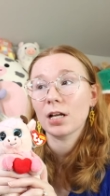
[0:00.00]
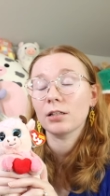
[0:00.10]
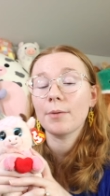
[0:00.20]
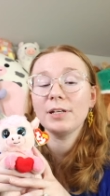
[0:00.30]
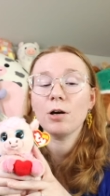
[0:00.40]

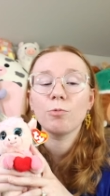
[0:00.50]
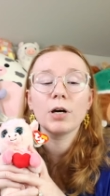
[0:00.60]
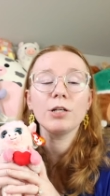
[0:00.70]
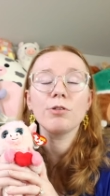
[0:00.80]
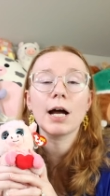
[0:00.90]
Let me know, what
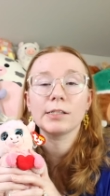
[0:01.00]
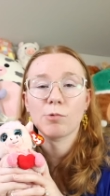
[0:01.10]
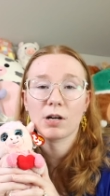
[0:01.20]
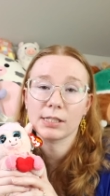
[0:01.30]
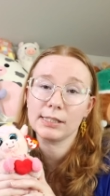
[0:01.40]
do you guys
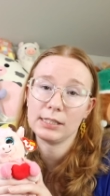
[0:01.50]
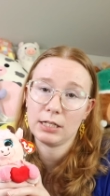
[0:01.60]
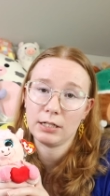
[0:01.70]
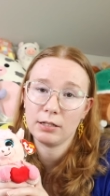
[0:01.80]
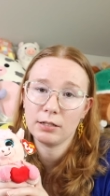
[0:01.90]
want to
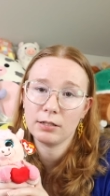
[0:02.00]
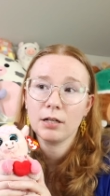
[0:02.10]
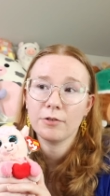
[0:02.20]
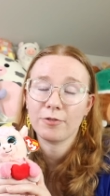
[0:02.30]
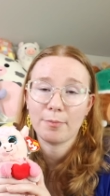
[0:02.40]
see
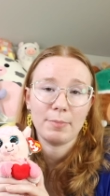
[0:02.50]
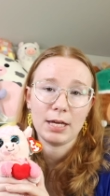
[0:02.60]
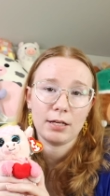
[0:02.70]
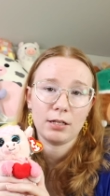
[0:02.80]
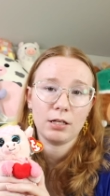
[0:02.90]
from
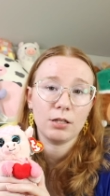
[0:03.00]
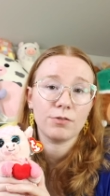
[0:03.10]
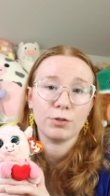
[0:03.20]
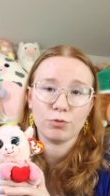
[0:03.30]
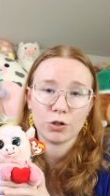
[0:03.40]
me in the
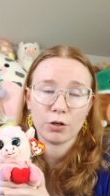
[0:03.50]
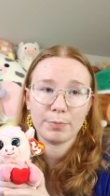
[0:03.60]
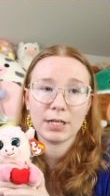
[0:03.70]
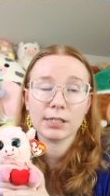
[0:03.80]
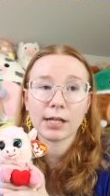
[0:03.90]
future?
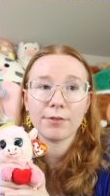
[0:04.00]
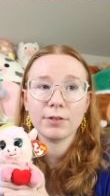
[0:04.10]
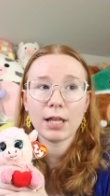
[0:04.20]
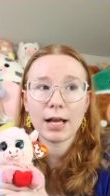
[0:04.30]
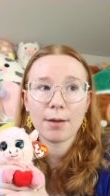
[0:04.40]
Because I
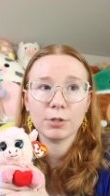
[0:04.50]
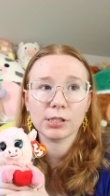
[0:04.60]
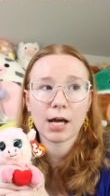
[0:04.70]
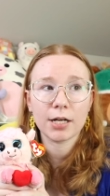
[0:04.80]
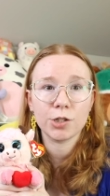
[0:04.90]
feel like I'm
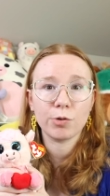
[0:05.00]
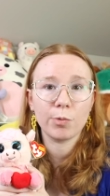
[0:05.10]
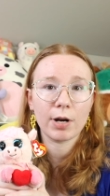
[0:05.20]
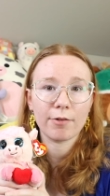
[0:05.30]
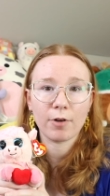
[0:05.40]
just kind of doing
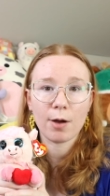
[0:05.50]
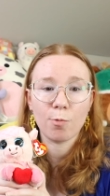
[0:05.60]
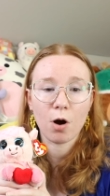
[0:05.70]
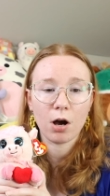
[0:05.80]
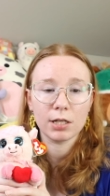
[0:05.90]
whatever I
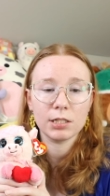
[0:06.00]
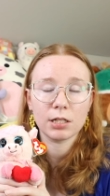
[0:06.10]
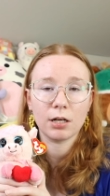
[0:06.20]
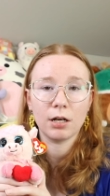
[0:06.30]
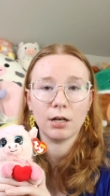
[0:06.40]
want,
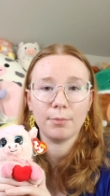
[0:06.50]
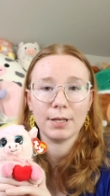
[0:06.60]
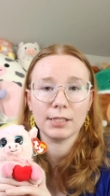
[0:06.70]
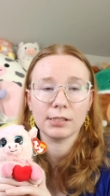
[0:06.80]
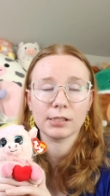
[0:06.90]
um,
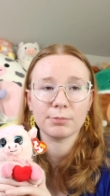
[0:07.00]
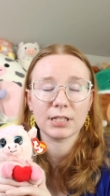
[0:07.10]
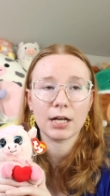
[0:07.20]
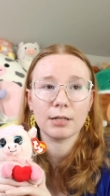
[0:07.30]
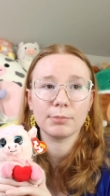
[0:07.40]
and
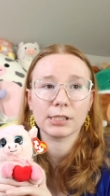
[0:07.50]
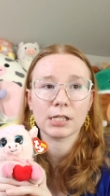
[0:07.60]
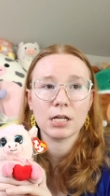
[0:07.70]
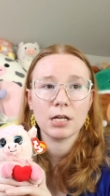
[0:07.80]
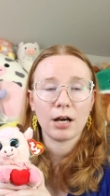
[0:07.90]
sometimes
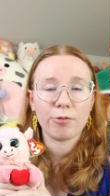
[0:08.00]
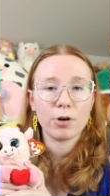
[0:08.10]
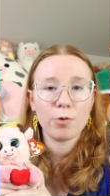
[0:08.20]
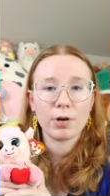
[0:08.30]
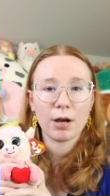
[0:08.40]
I don't
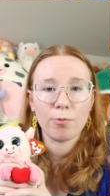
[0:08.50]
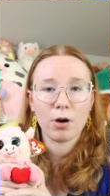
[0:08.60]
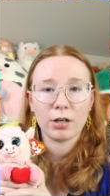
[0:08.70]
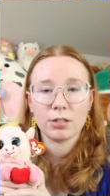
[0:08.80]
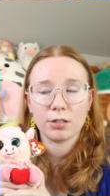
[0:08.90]
know what I
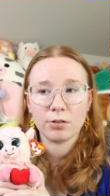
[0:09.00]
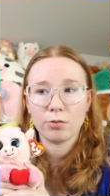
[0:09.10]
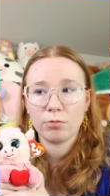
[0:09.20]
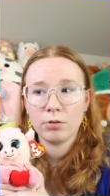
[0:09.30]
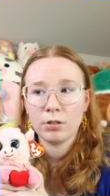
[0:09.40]
want to
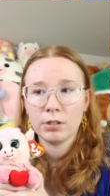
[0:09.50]
do.